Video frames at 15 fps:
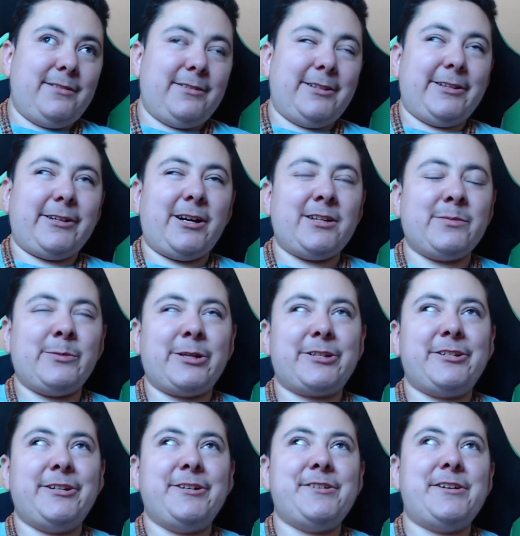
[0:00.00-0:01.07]
Cosmic
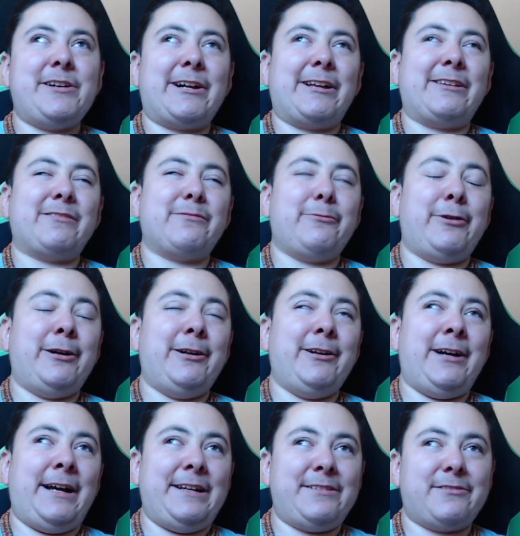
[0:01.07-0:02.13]
Qigong is what
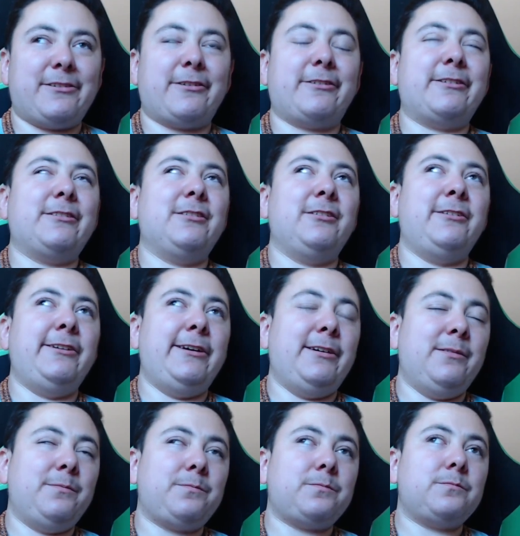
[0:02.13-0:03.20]
I started
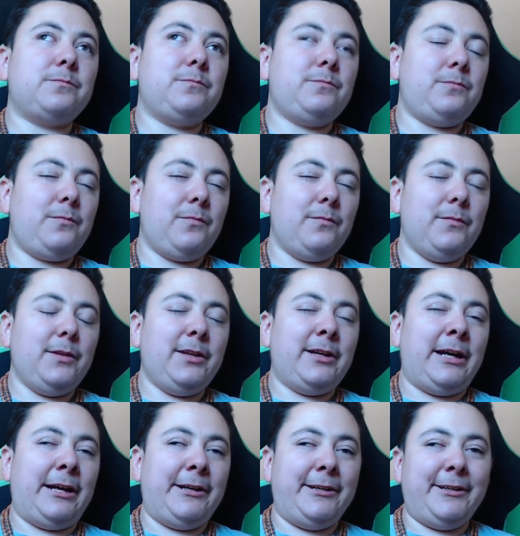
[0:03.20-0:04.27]
learning.
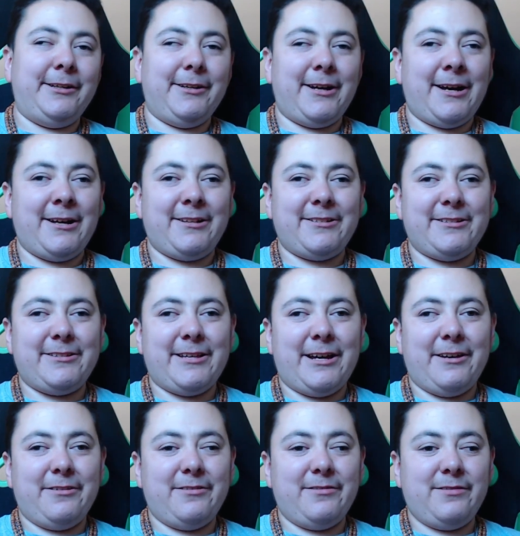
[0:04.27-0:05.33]
I did
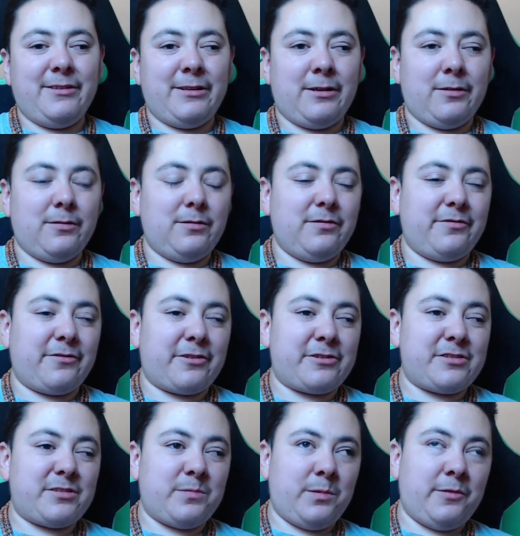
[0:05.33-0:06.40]
that,
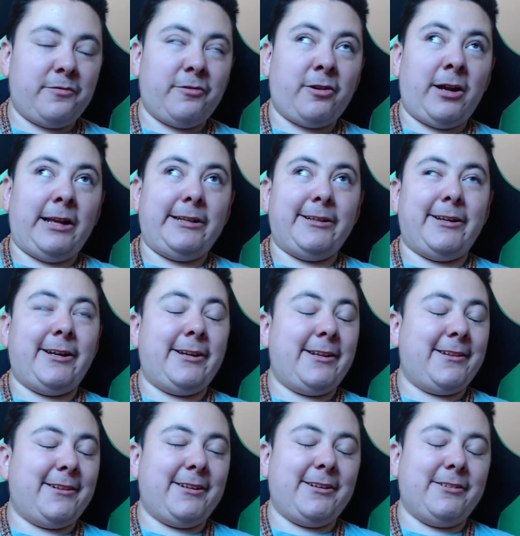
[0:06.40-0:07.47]
first before I did
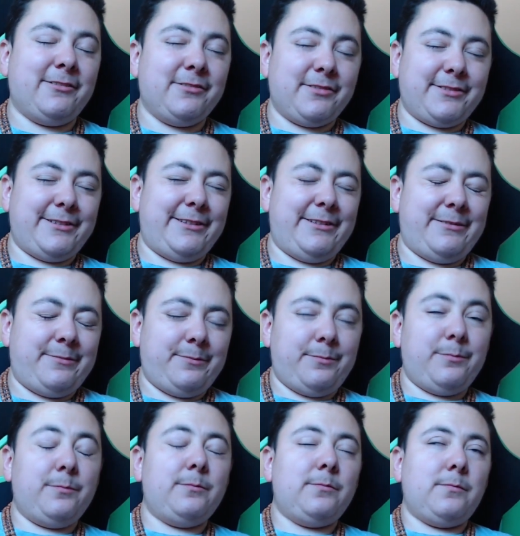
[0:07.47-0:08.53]
anything else, and
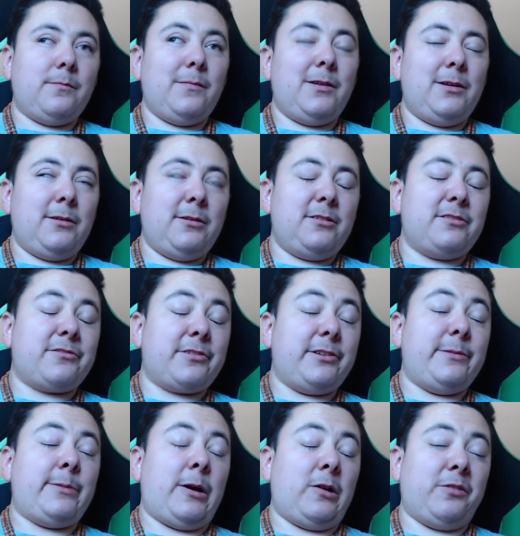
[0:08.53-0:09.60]

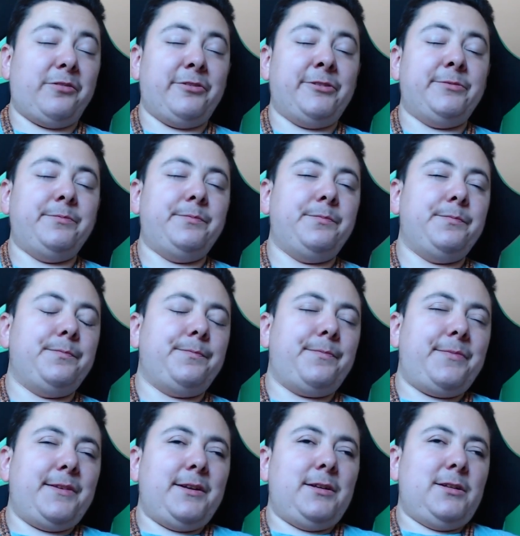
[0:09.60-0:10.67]
really powerful.
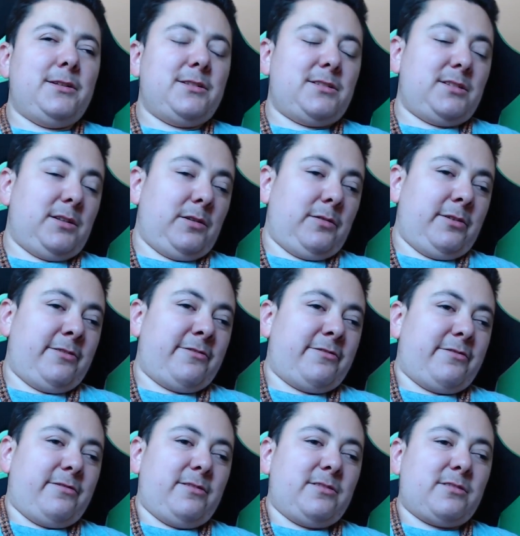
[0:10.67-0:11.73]
So if
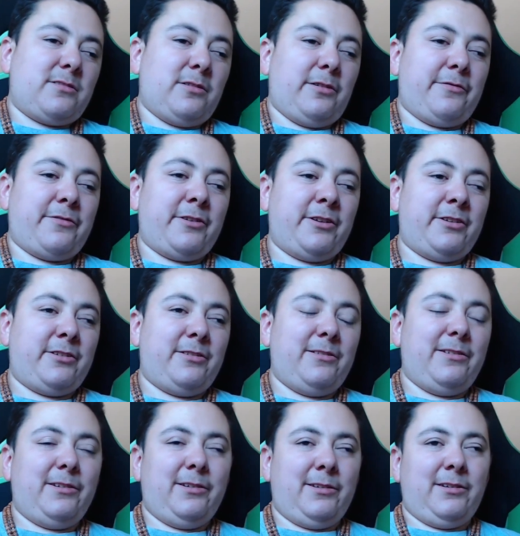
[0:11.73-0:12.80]
you're
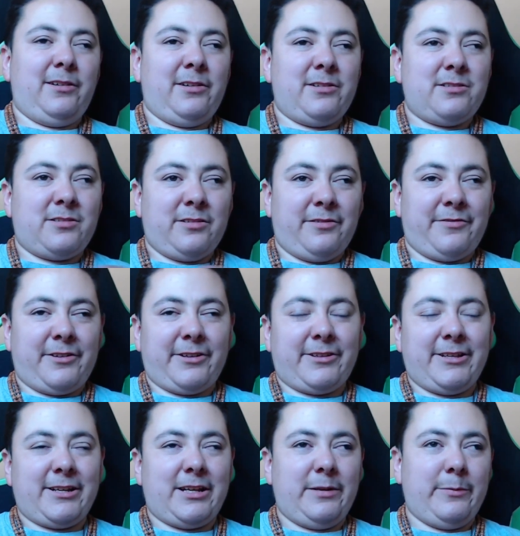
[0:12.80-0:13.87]

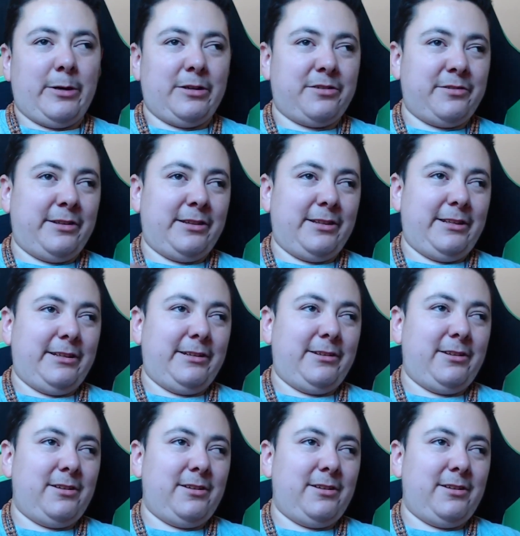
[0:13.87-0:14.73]
thinking about doing the